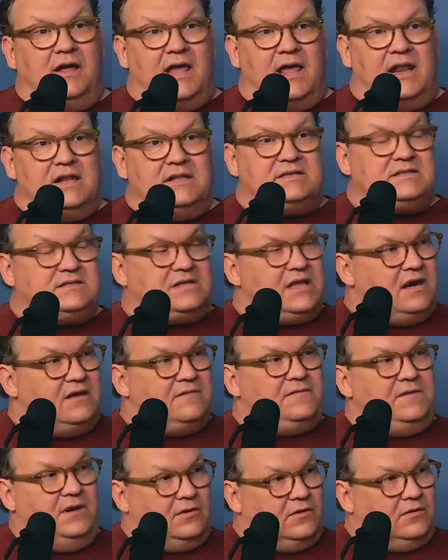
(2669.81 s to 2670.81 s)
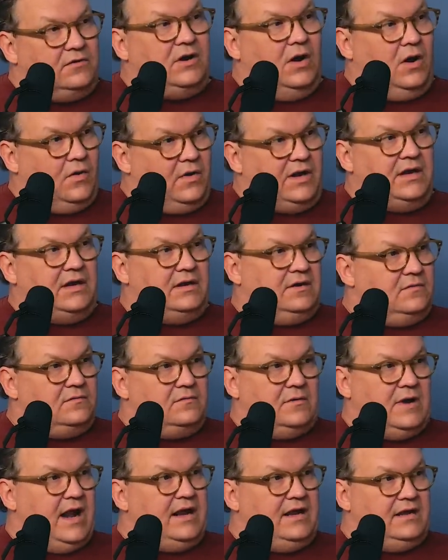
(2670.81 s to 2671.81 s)
And instead of, you know, going and
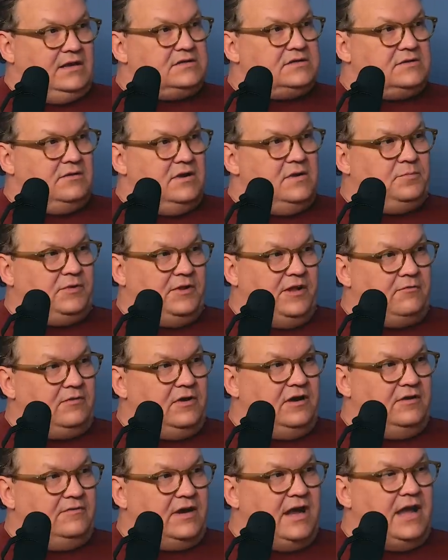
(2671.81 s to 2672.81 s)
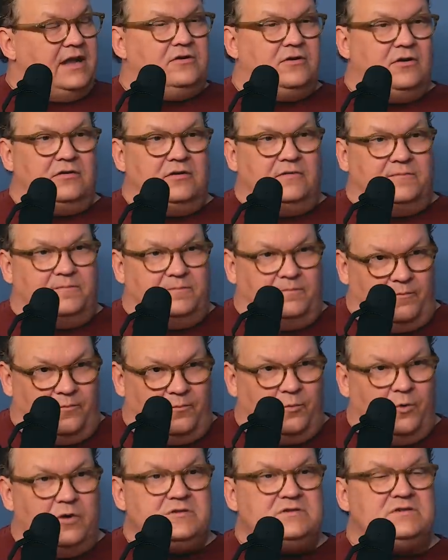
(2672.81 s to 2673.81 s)
writing a screenplay or whatever, I'd go to
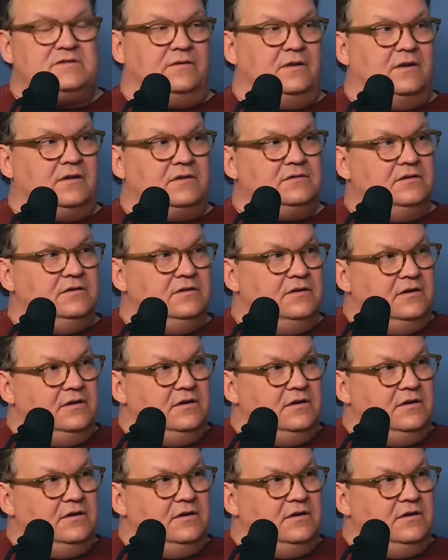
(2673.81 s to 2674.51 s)
Roosevelt